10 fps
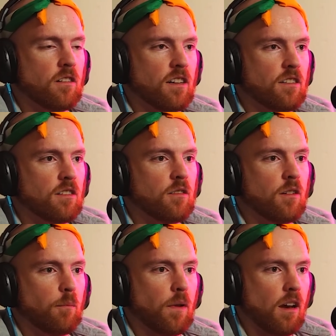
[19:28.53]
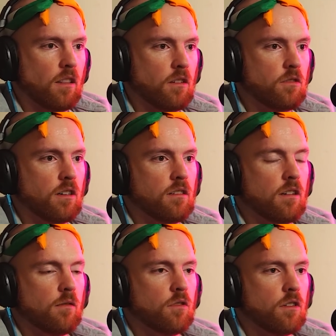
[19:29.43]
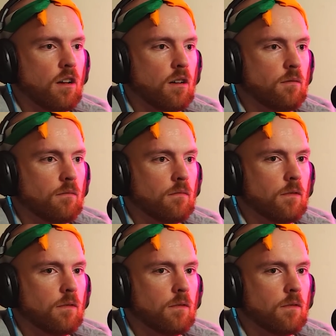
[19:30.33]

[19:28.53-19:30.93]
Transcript: and now she's doing man on the street stuff with Schaub.